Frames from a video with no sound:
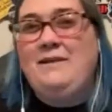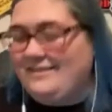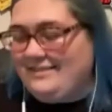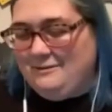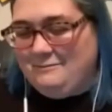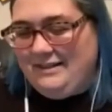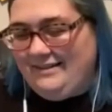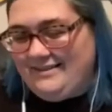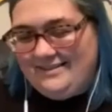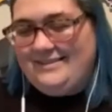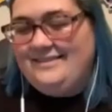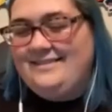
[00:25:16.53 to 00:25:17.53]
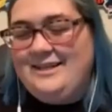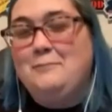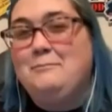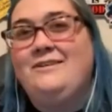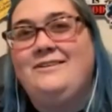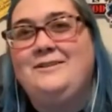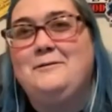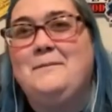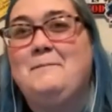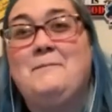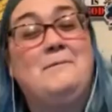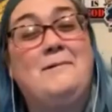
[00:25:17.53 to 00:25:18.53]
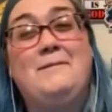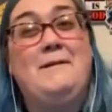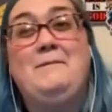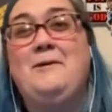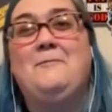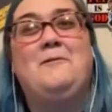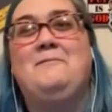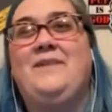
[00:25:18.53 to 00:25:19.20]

it'll still be just as terrible as you remember, but maybe it won't